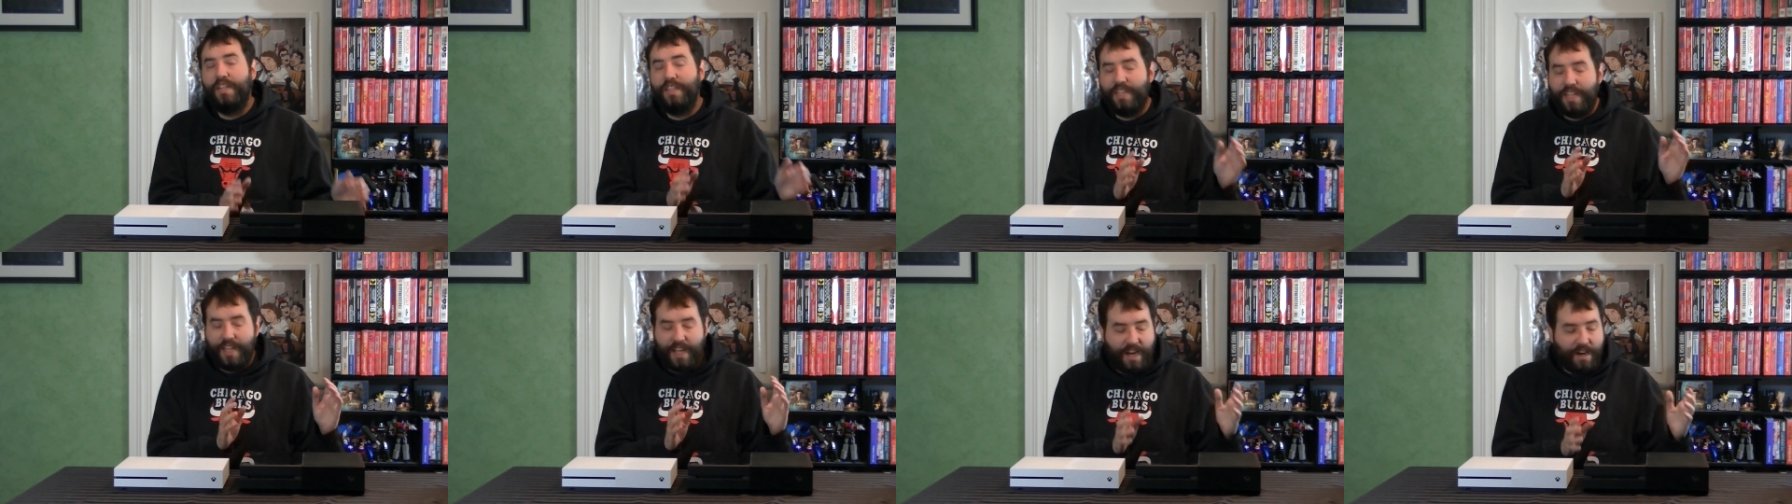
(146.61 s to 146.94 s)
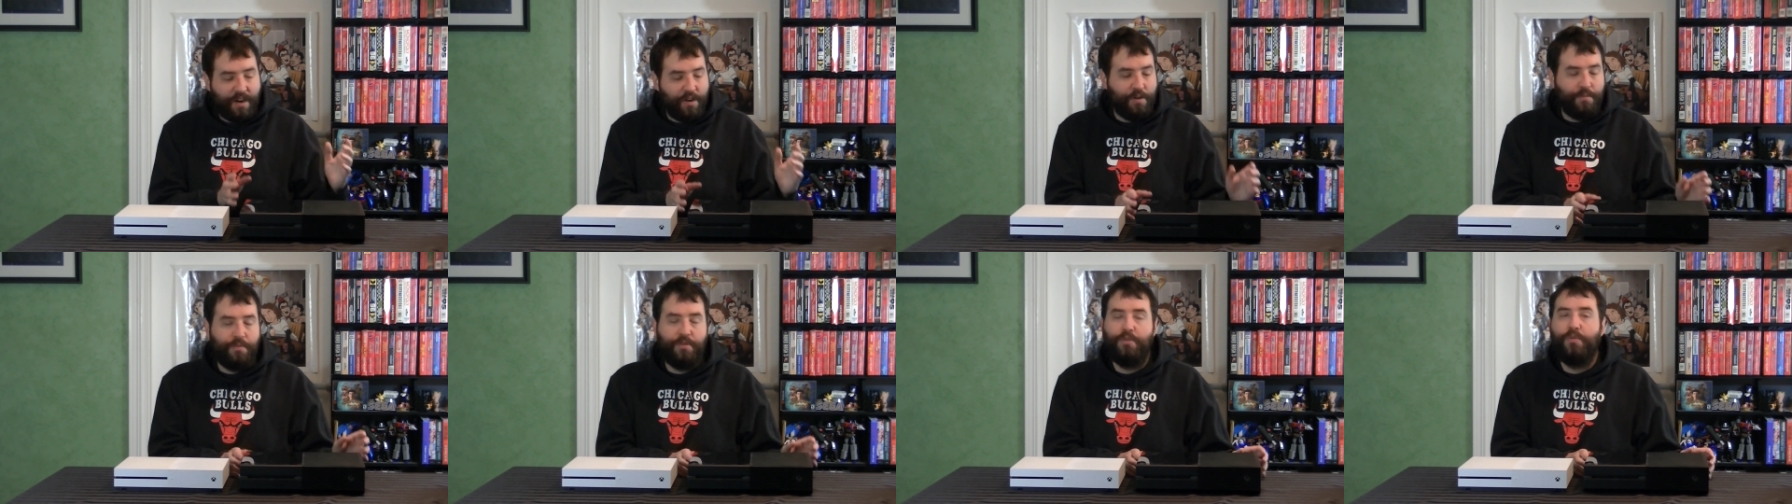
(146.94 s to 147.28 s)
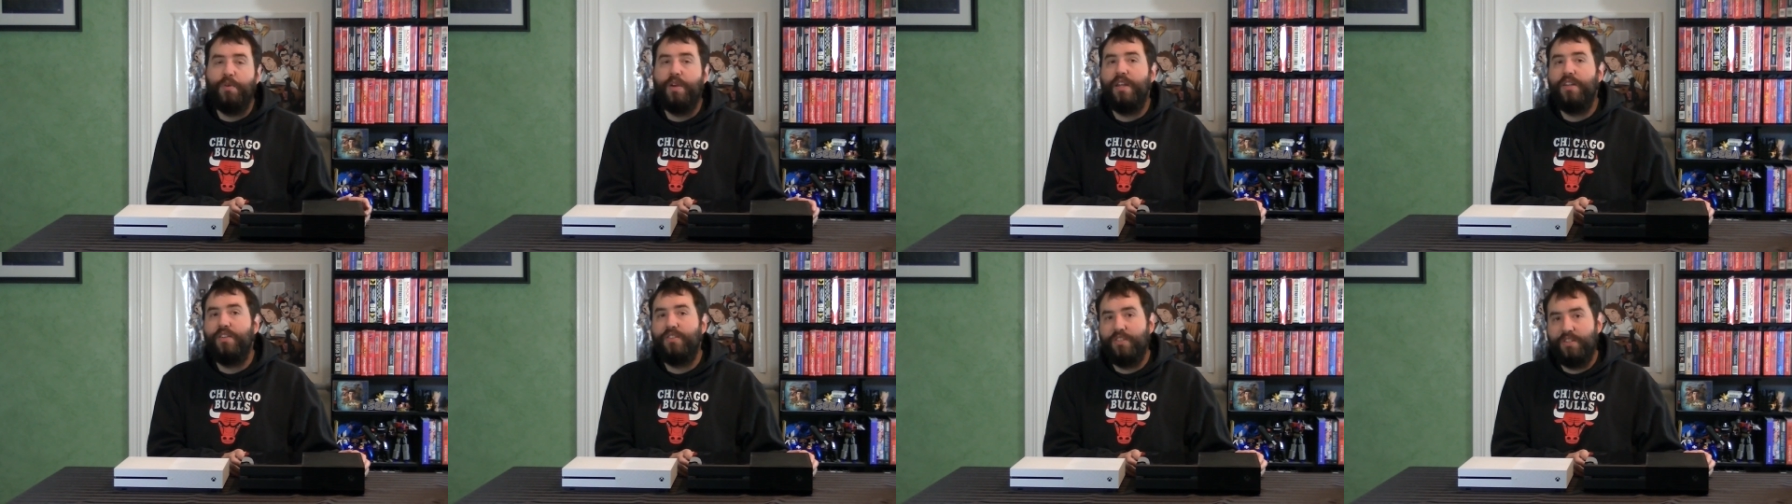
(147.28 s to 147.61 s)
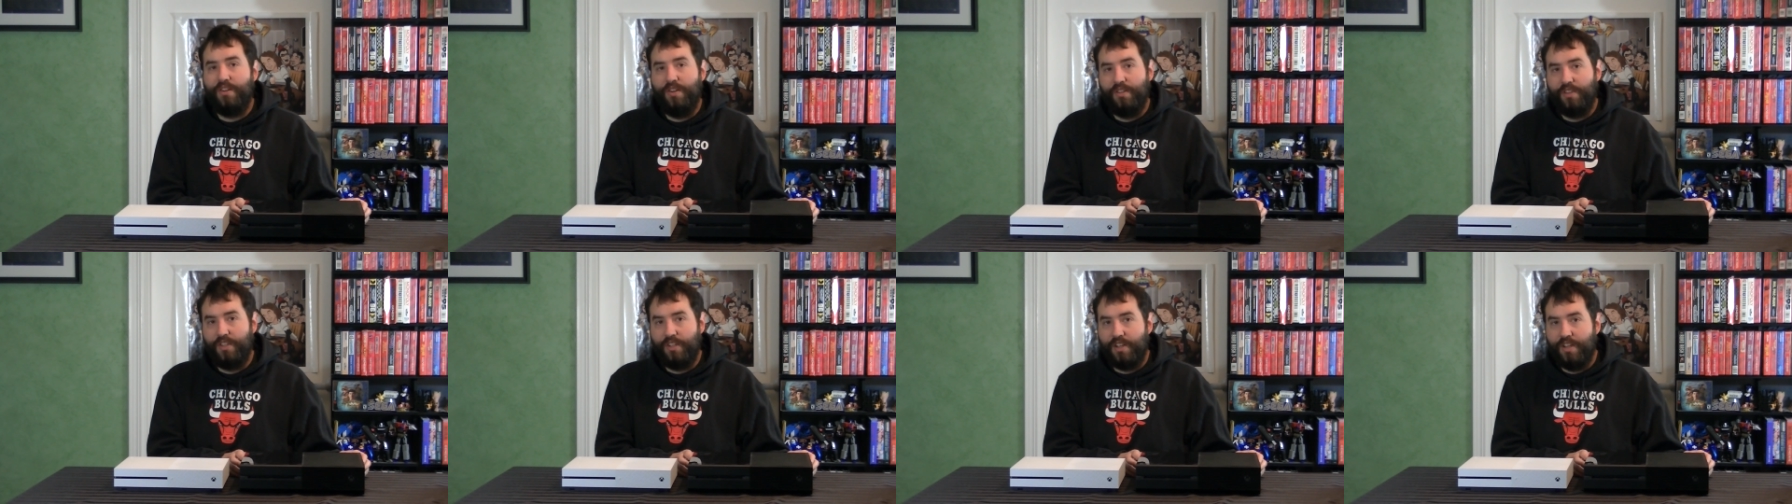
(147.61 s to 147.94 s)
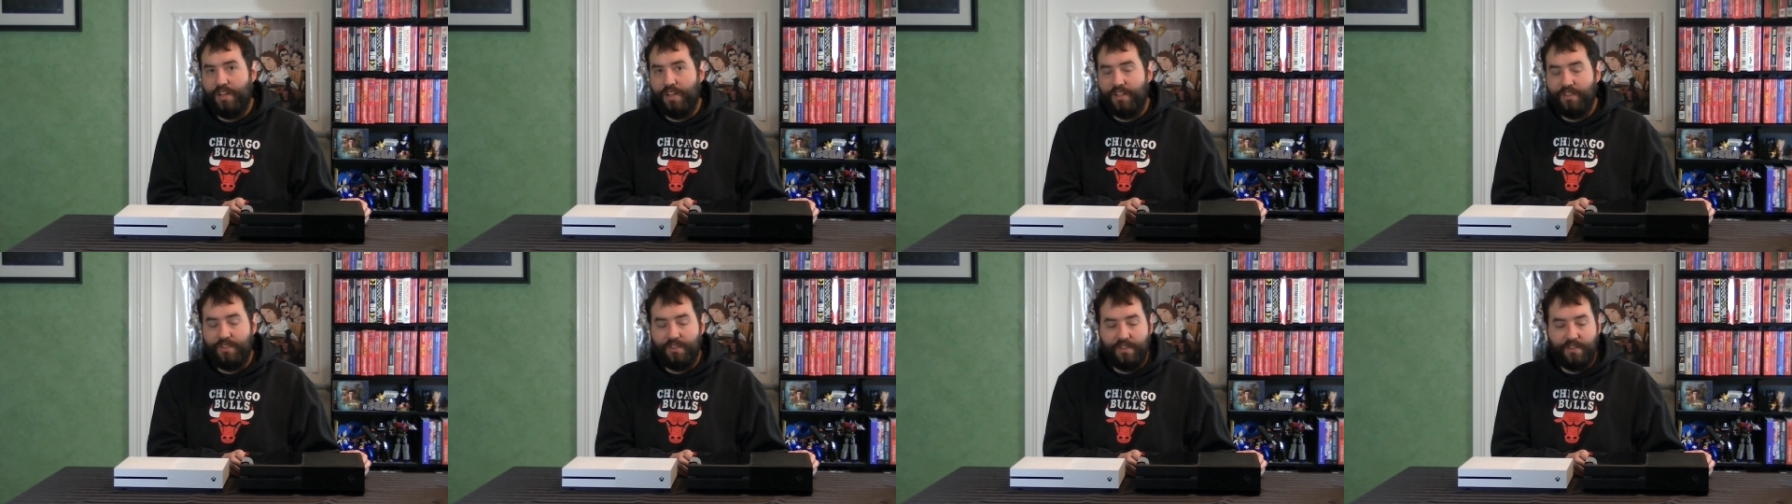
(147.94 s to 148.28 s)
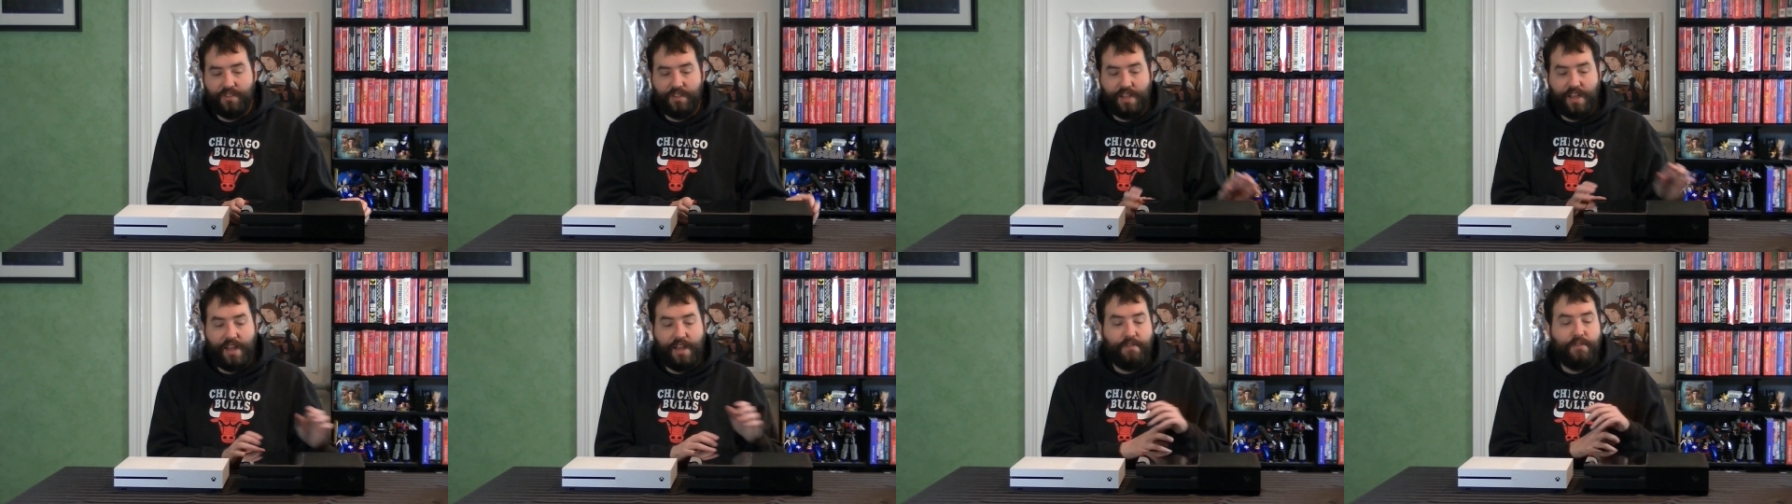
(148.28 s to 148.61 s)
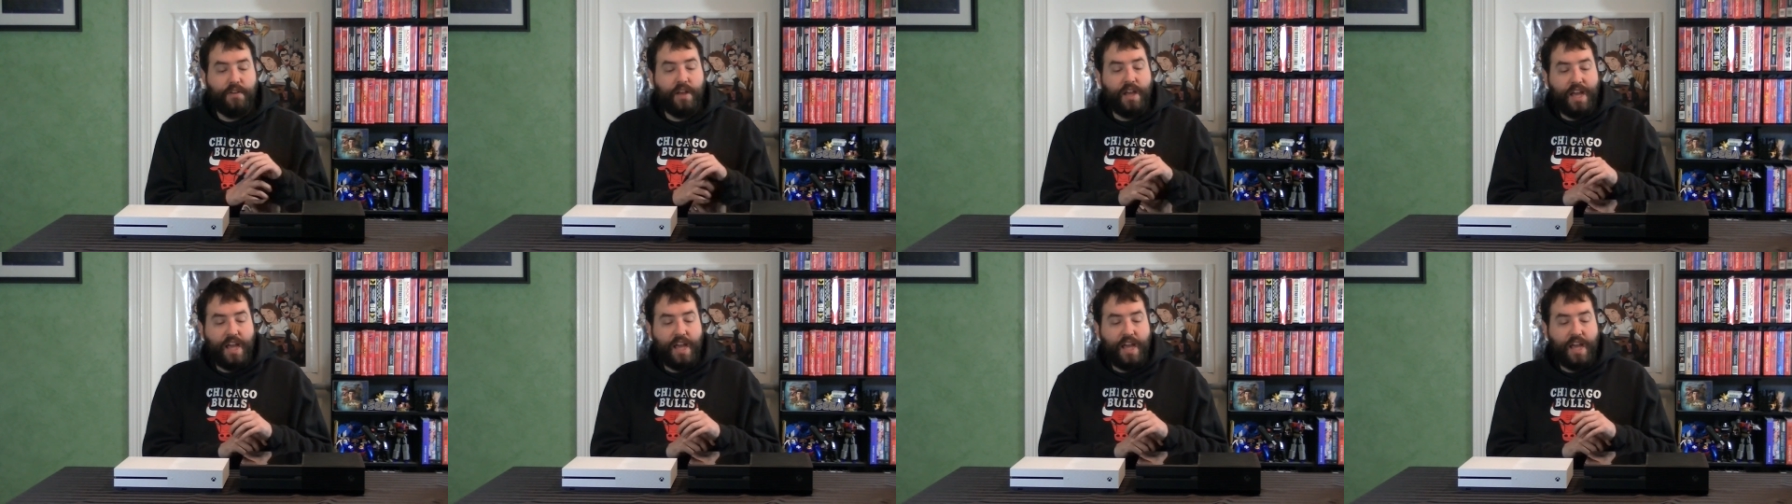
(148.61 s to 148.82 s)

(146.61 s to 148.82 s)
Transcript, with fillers: terrible way to start the console's life.